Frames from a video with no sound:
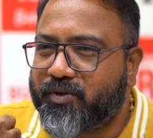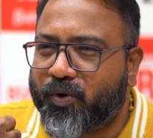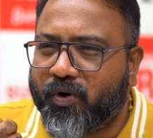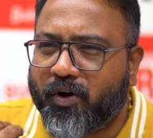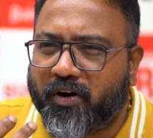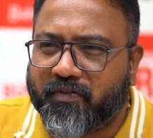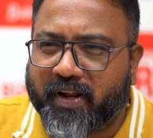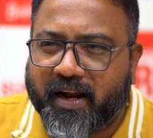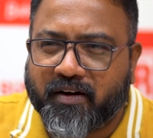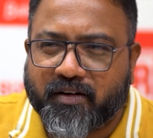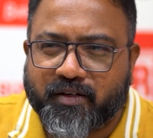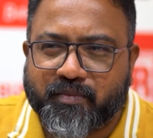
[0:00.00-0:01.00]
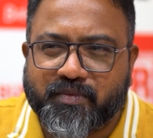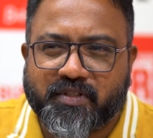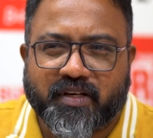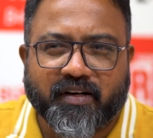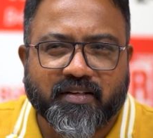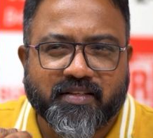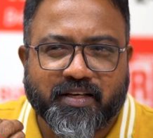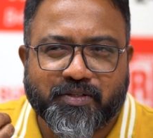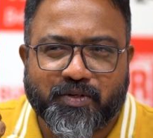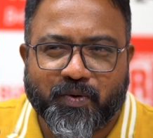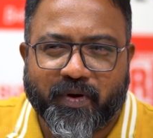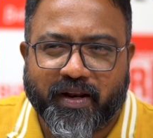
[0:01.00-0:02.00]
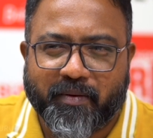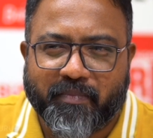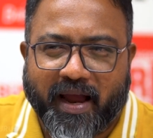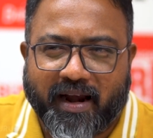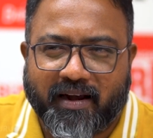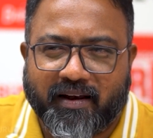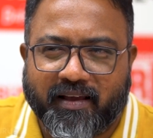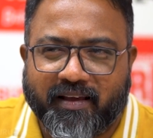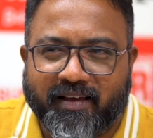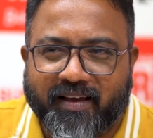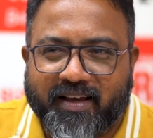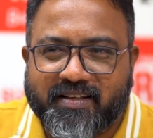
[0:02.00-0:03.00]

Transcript: thrown a lot of tantrums, criticized you very badly,